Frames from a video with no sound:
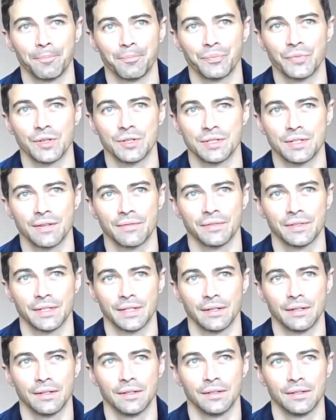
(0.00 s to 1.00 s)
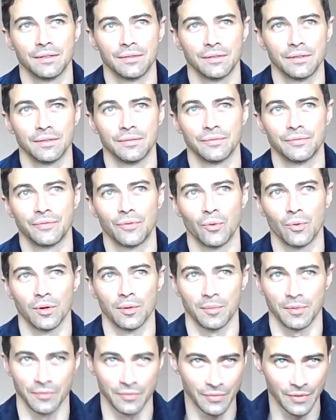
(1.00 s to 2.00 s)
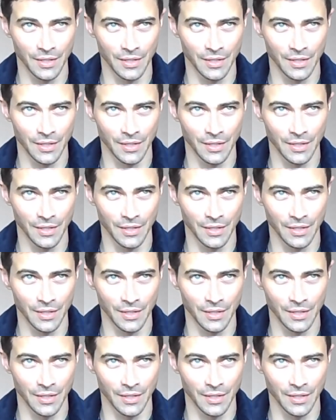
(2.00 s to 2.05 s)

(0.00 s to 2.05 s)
There's definitely a form of